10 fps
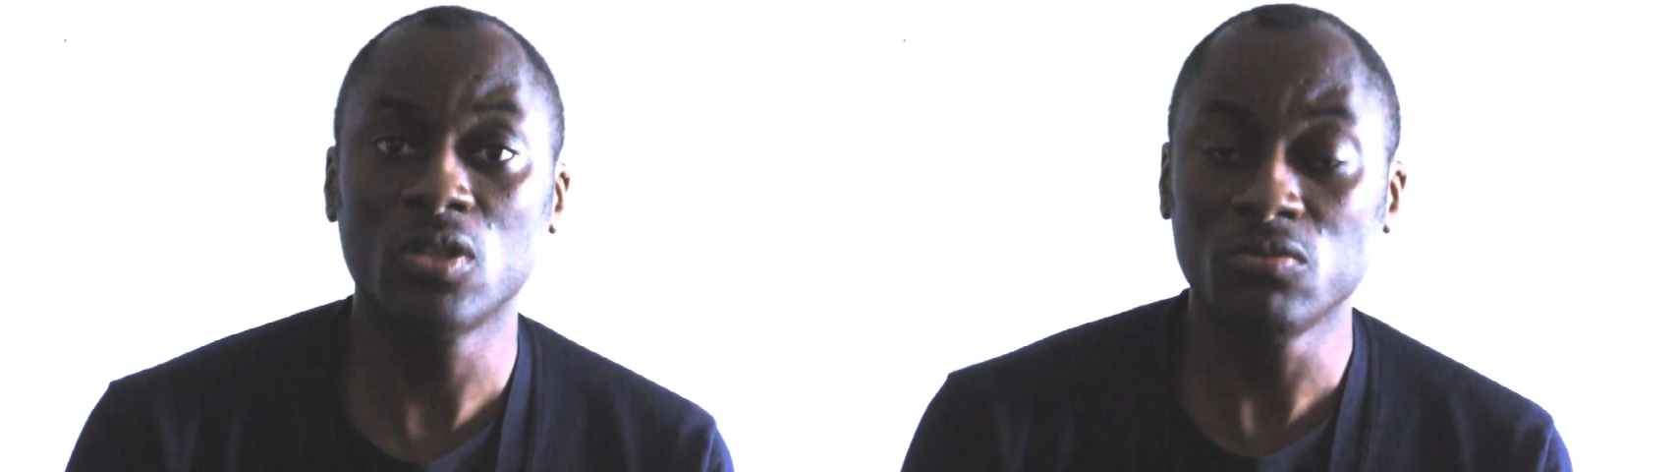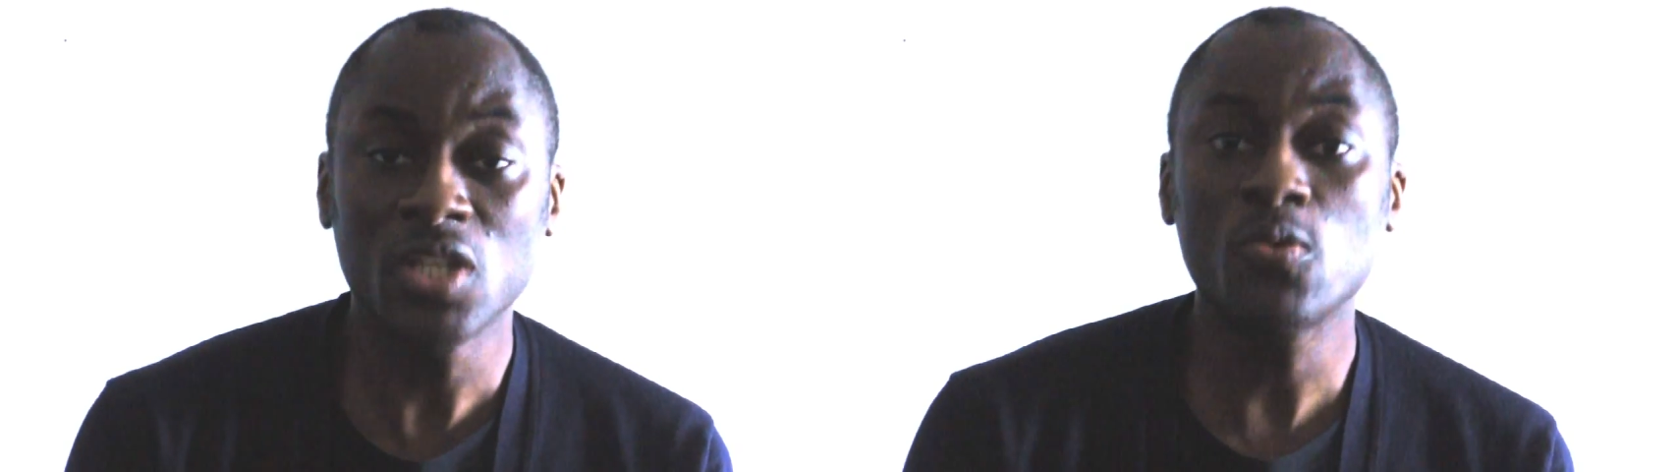
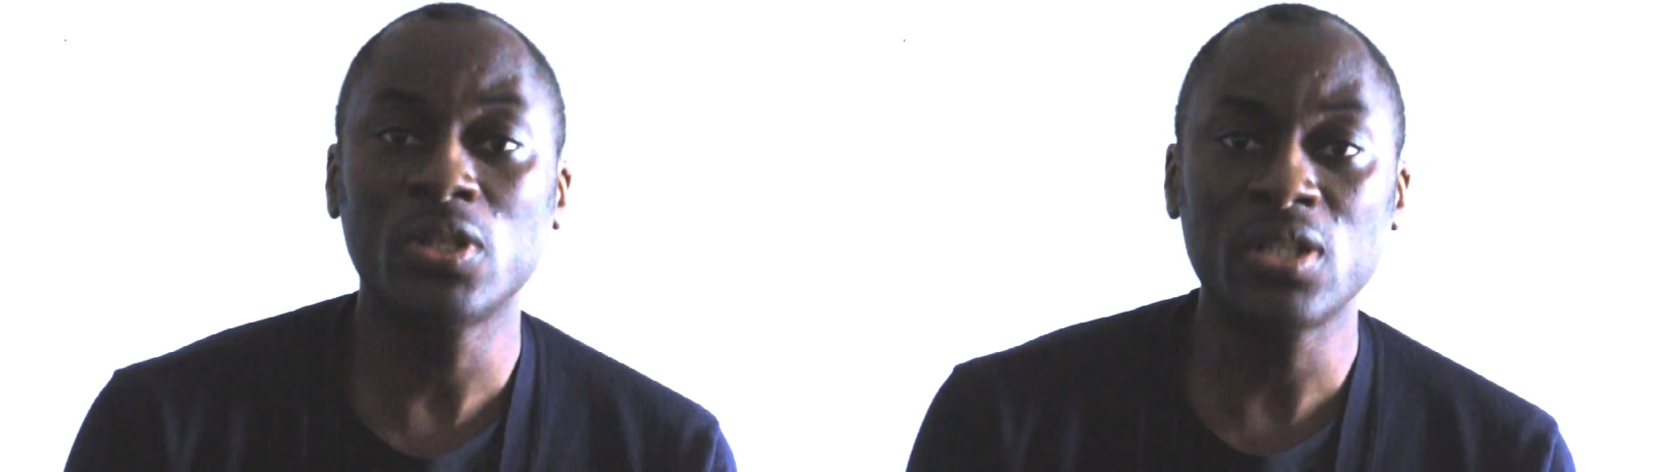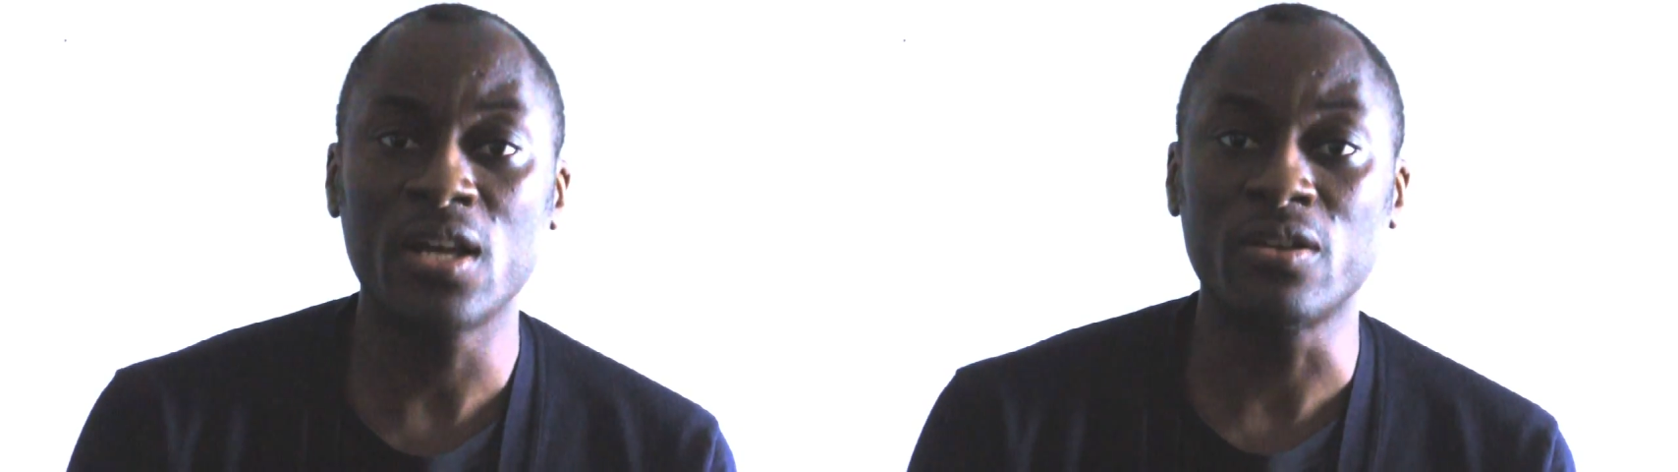No
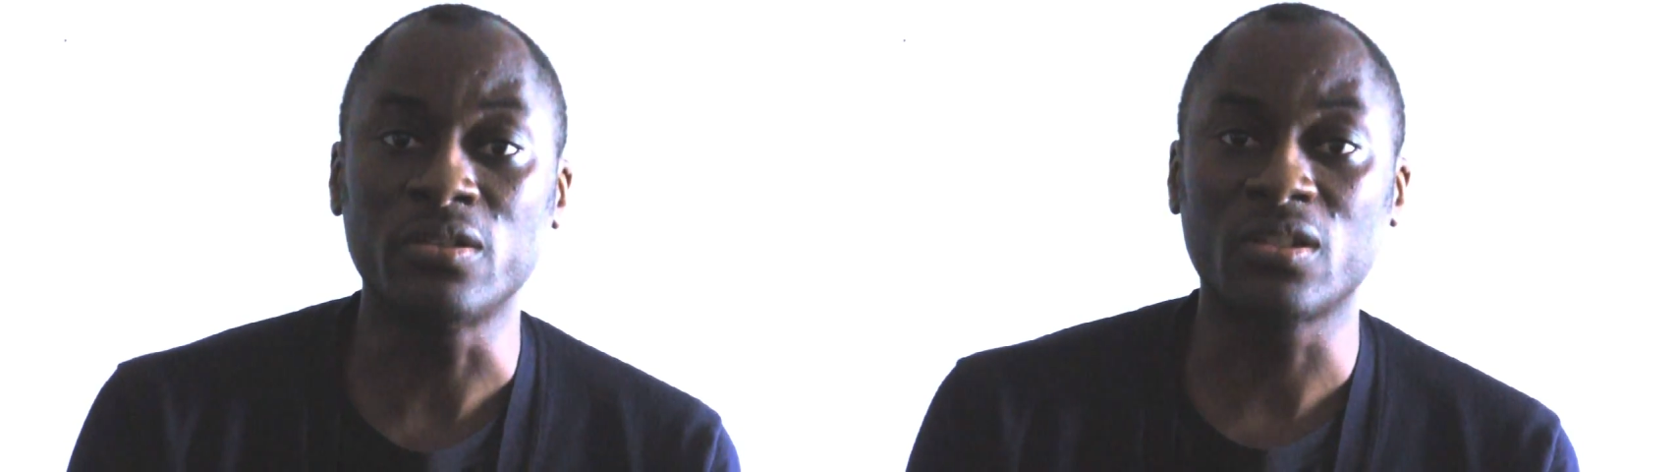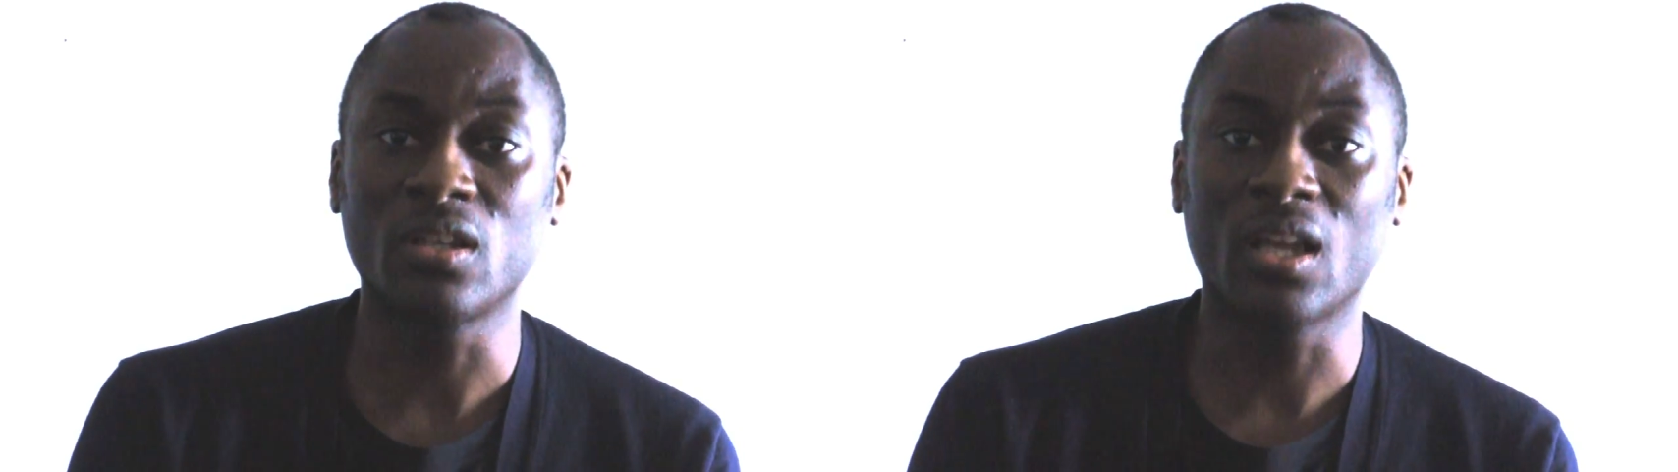one
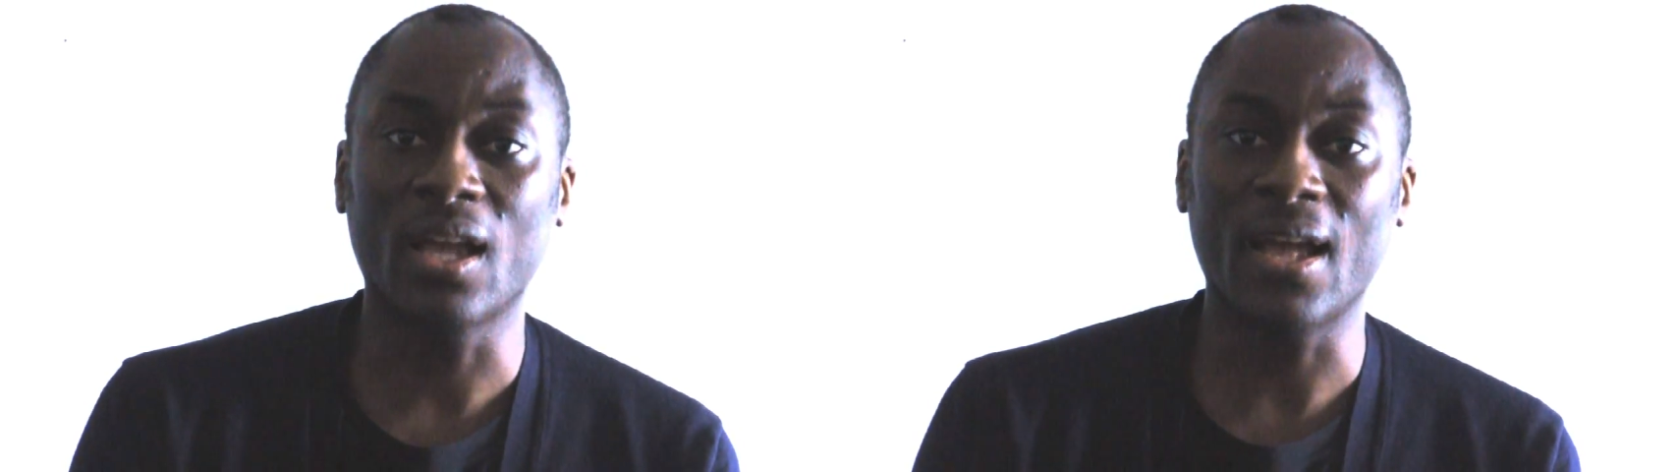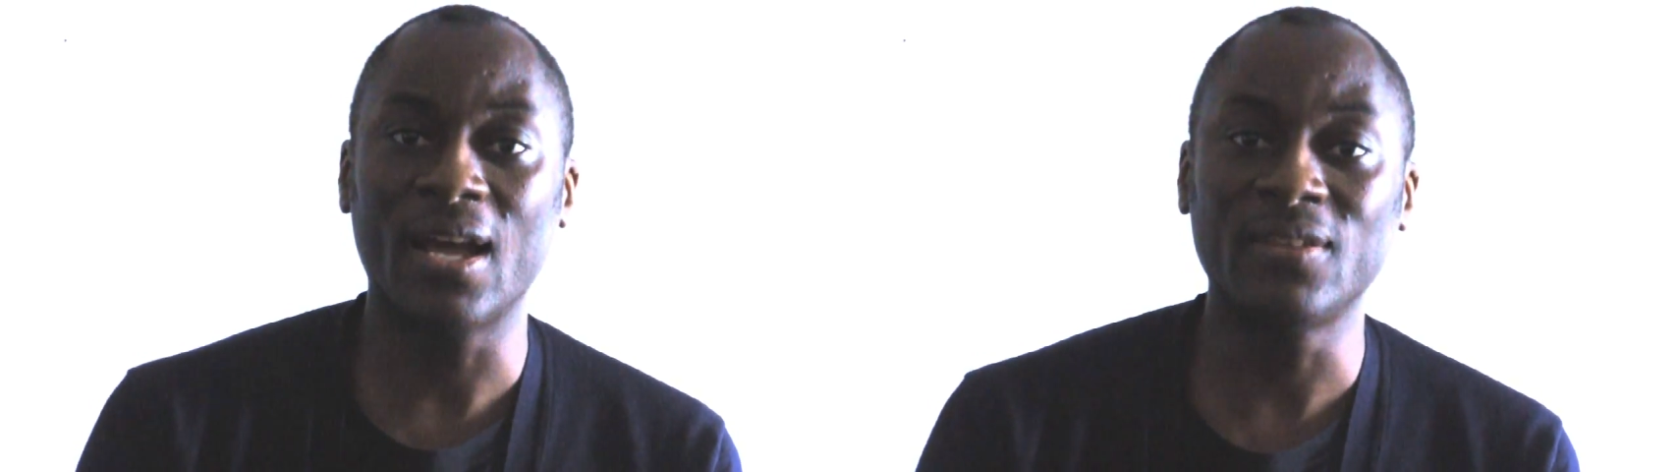knows.
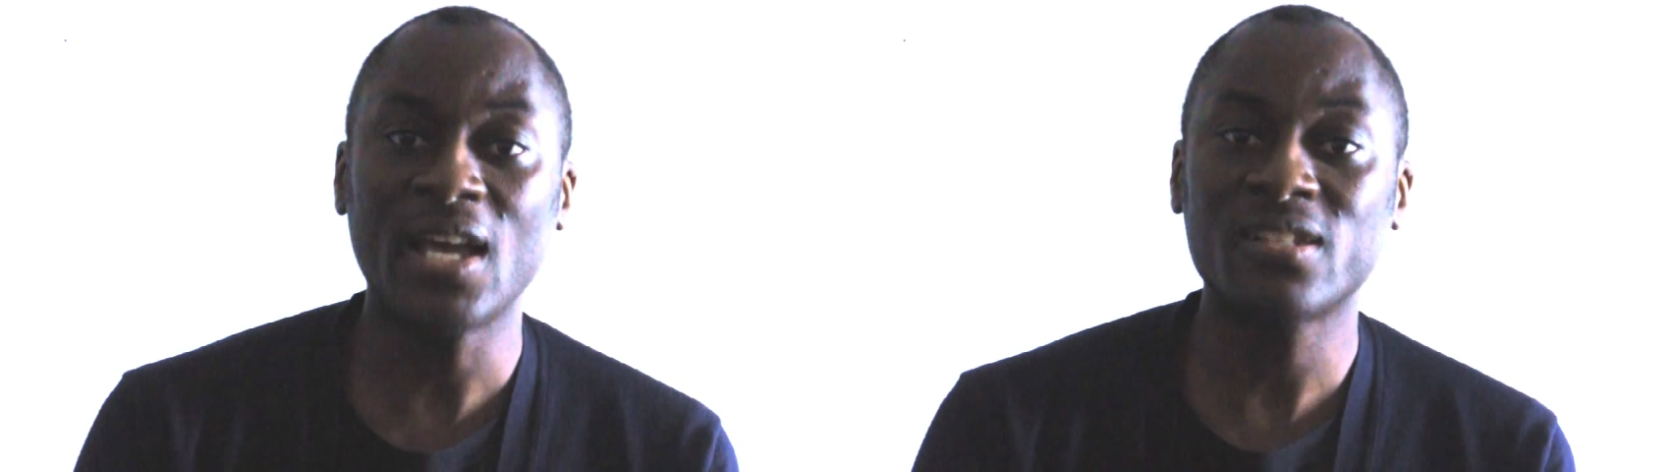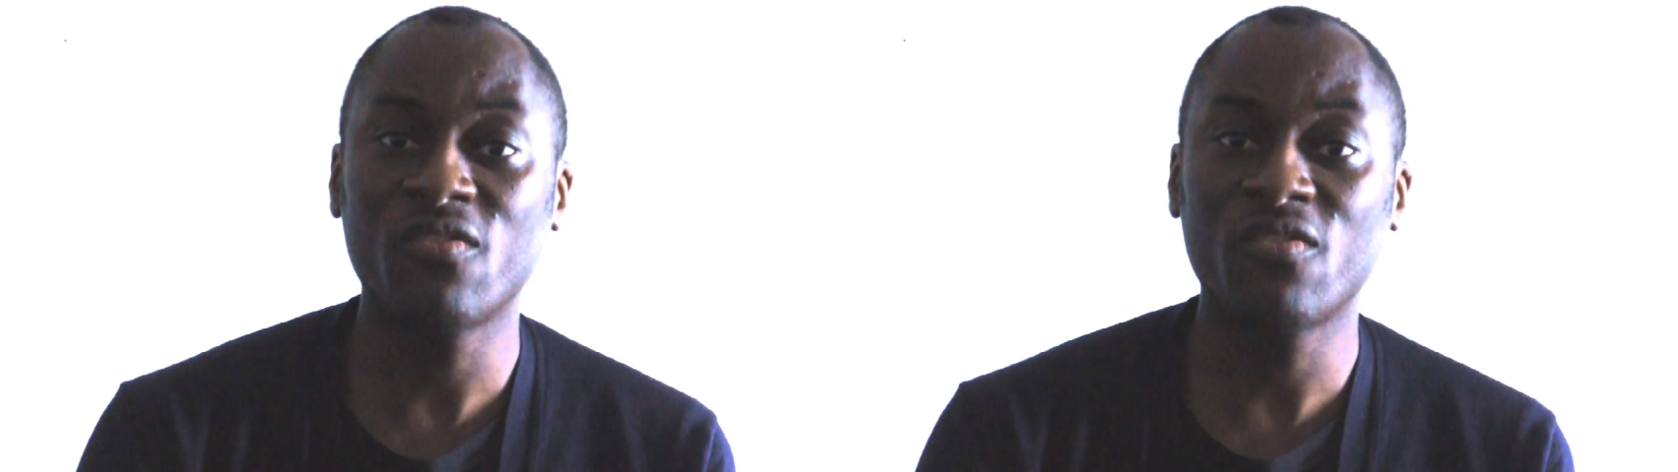And that's